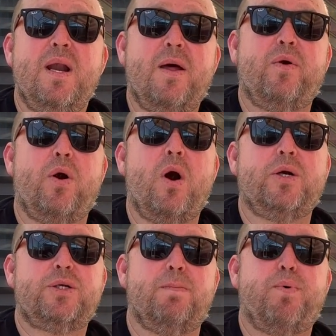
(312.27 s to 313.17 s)
Now, there
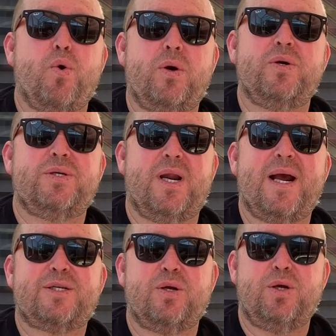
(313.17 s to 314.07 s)
are some porters that
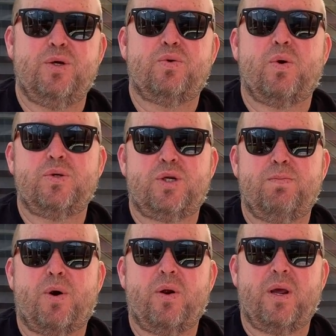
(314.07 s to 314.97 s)
actually use
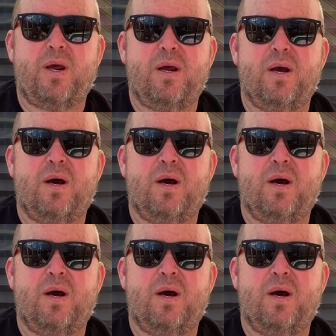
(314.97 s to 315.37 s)
roasted barley